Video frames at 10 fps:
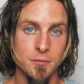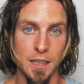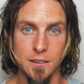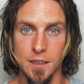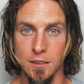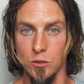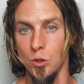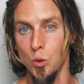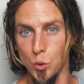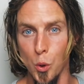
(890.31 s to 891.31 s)

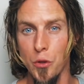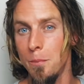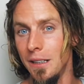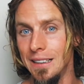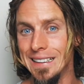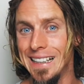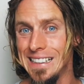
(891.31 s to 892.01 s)
that growth building